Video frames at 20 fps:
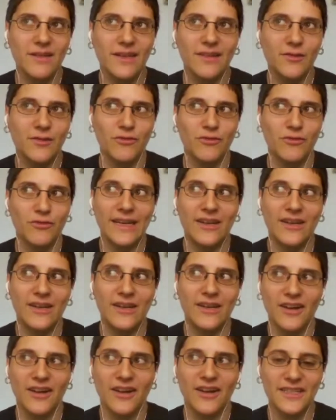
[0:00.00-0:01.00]
own, it's really
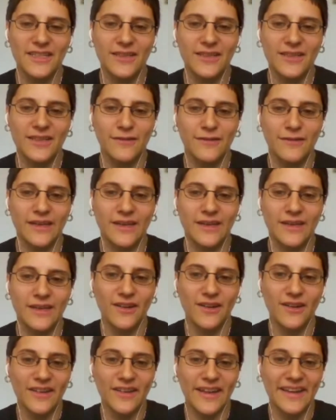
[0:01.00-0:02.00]
not hard to go vegan at
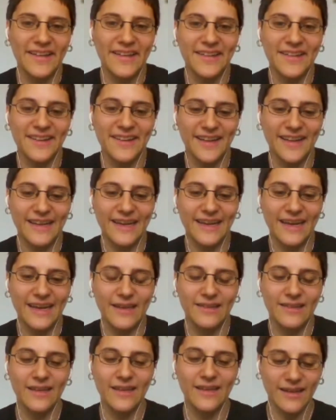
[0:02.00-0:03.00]
all. And like,
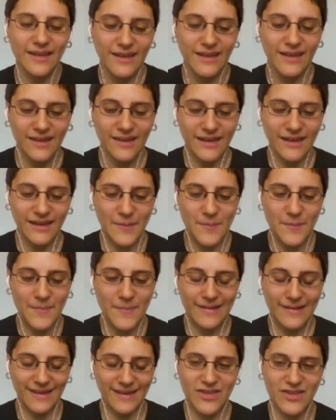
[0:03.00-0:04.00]
I think
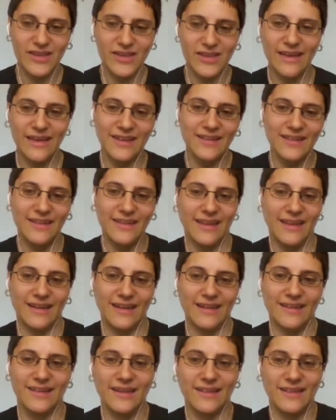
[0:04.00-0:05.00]
um, it's actually a good
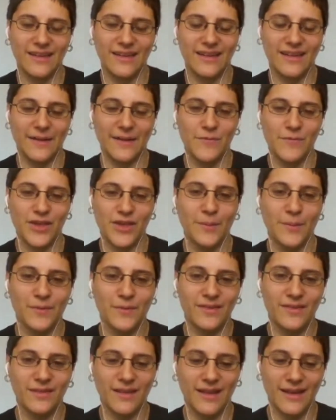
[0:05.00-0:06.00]
thing. I think that um,
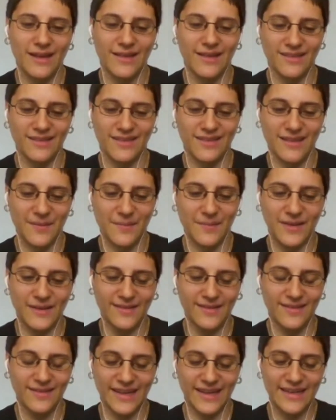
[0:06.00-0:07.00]
James has um,
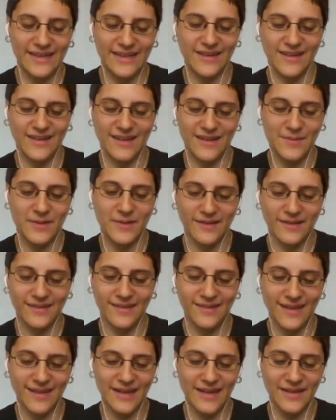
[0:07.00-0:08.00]
this like nut and
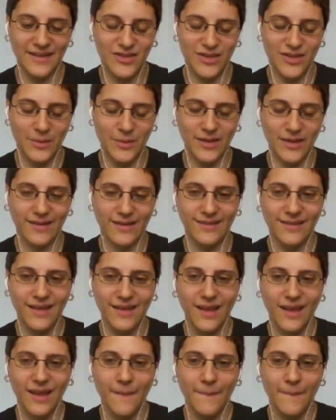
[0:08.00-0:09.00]
pulses allergy because